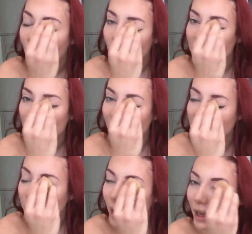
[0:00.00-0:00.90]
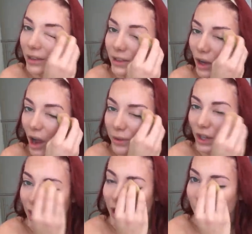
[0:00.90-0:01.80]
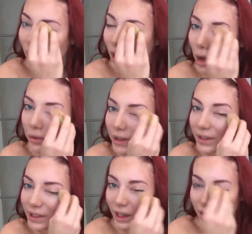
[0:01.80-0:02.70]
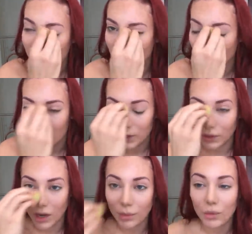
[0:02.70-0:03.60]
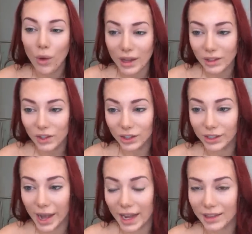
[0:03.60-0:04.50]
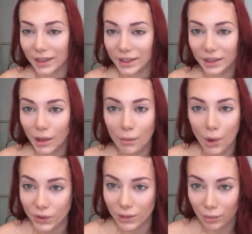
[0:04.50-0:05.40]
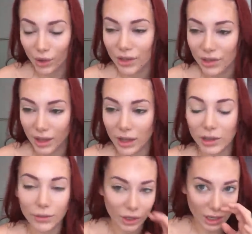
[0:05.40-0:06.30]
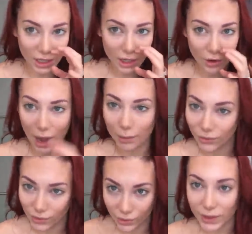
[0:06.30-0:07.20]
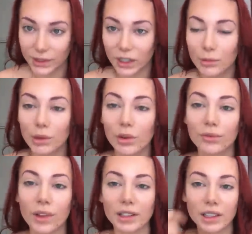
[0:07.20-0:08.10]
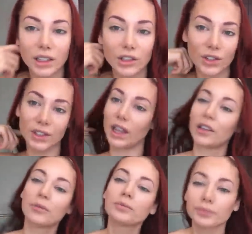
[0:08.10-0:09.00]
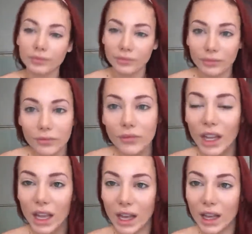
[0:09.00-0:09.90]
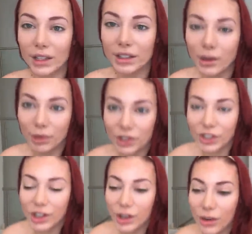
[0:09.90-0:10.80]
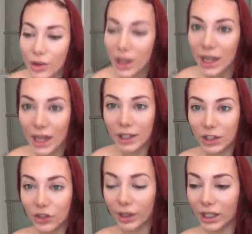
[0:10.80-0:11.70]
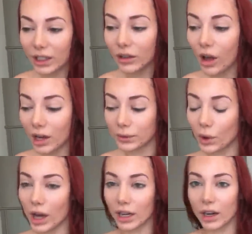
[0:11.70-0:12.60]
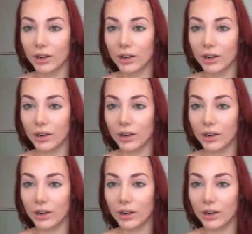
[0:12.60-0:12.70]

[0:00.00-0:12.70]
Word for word: Oh yeah, by the way, so I was talking about healthy skin. So number one is your diet. That's like the most important thing. If you're eating crappy foods, it's gonna be reflected in your skin. And number two is drinking a lot of water.